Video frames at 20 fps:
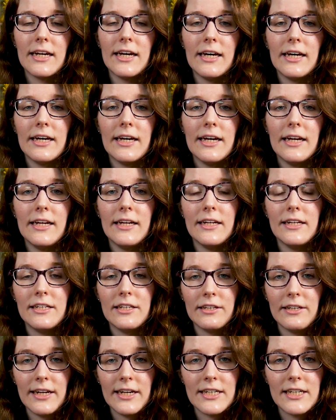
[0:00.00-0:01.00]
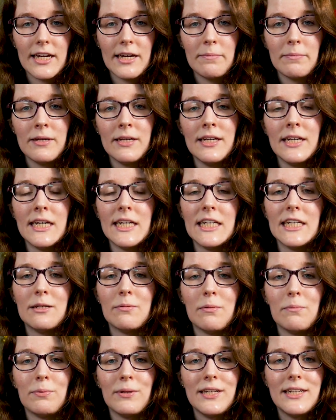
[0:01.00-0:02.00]
Uh, and until next time, this has
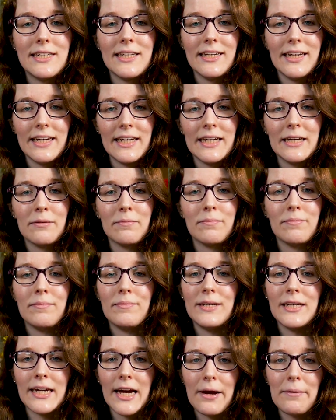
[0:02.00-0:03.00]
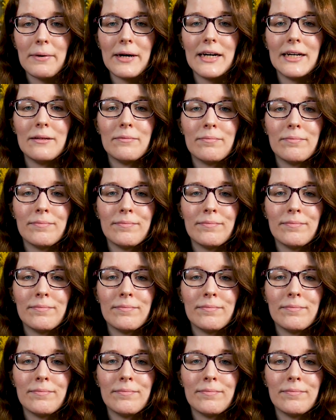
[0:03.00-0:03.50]
been Blitz City DIY.